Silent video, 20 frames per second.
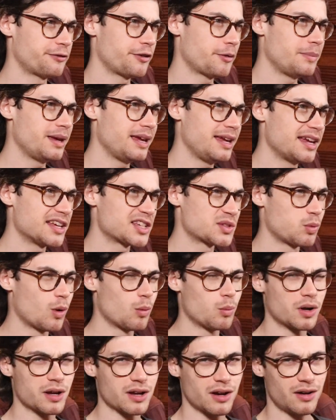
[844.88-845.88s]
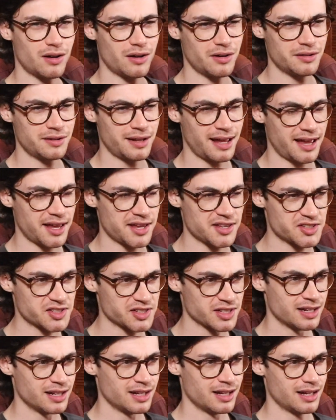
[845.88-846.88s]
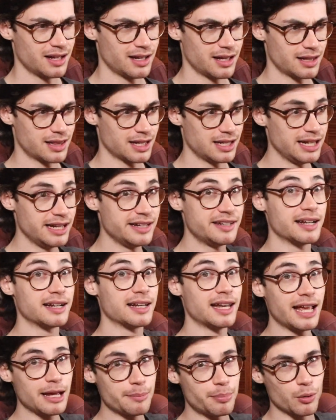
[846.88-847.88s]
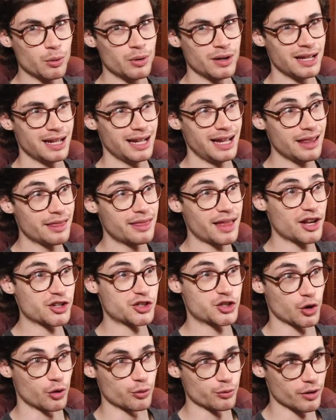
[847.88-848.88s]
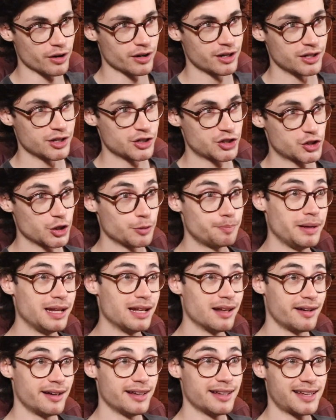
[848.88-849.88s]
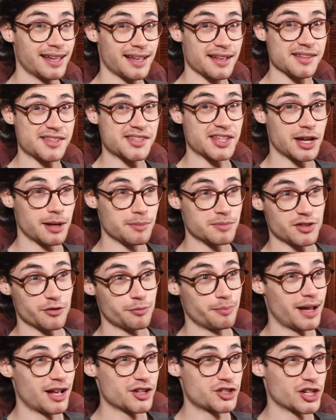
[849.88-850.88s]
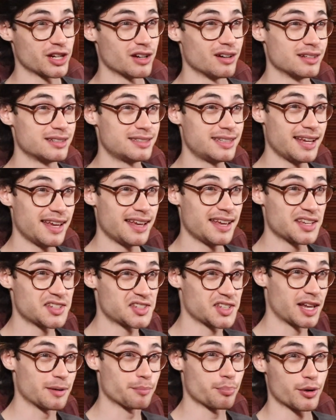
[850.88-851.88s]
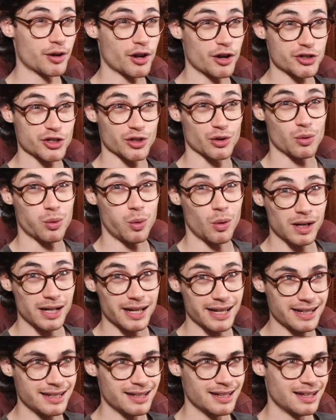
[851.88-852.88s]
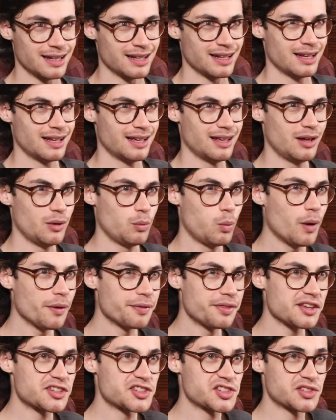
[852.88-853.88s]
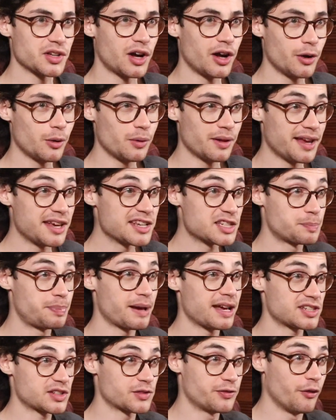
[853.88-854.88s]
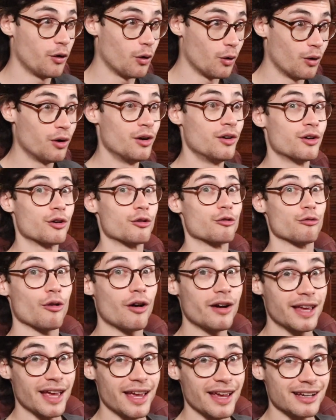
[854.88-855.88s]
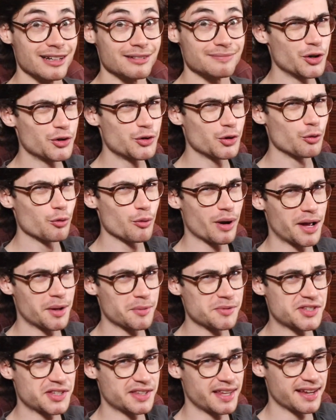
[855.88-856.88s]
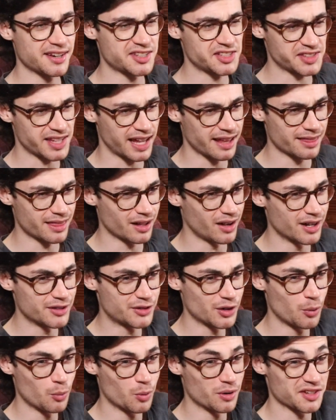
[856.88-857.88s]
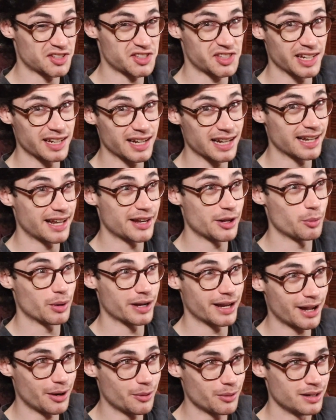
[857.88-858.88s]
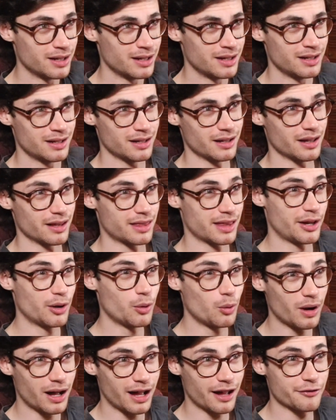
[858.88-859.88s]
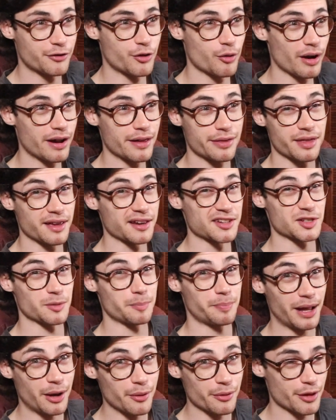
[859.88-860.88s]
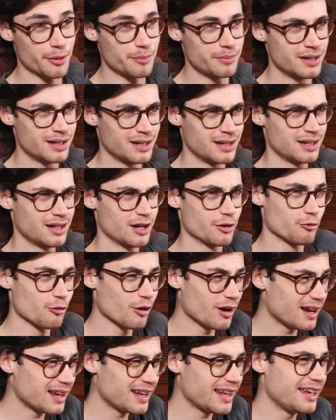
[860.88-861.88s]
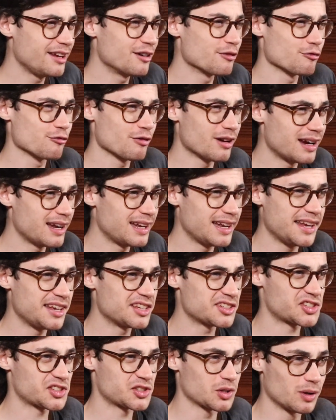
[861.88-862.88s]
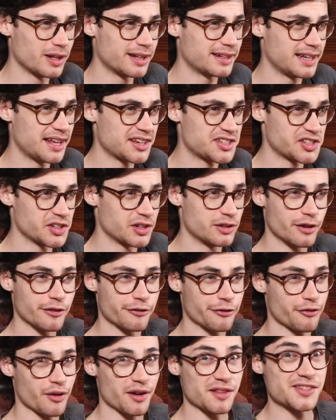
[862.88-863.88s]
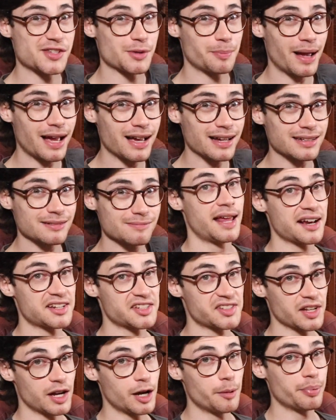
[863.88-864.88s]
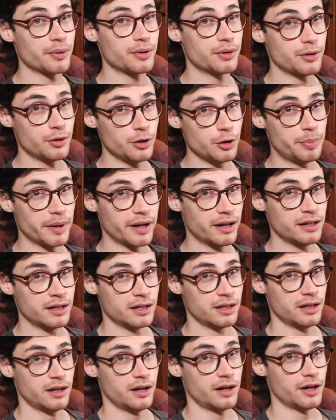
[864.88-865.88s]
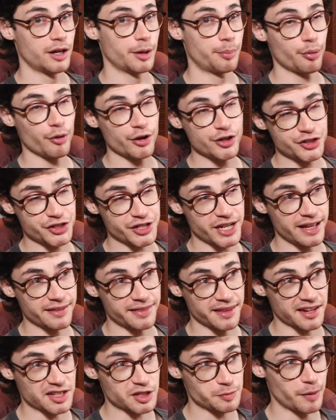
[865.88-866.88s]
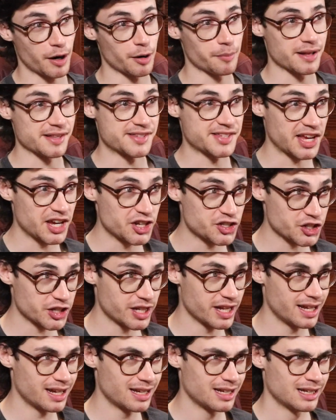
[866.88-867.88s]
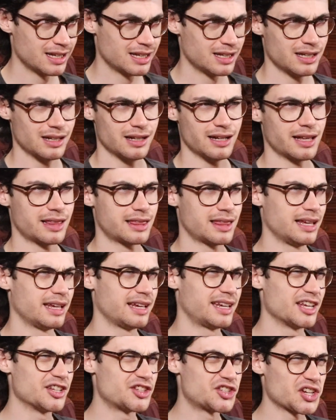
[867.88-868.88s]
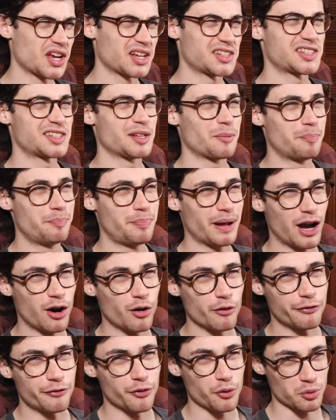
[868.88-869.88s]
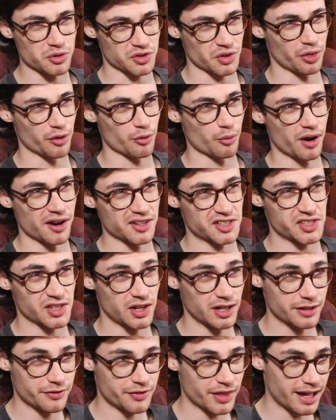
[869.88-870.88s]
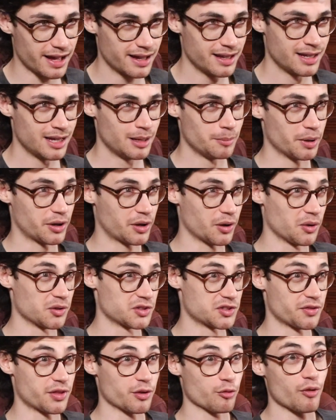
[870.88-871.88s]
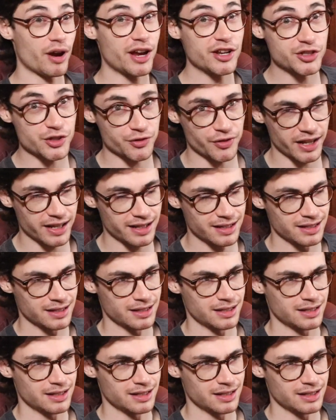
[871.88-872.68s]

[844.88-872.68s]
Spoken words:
for me, is what Wakan, as the leading label in that genre, should be like in terms of matching ideas and production quality. What this style is best for, right here. Good all round to the extent that I don't want to single anyone out. They all have great things about them. A really, really solid listen front to back. Next up, UBUR. I appreciate the experimentation here. I think it just about falls on the right side of that because of the range of it.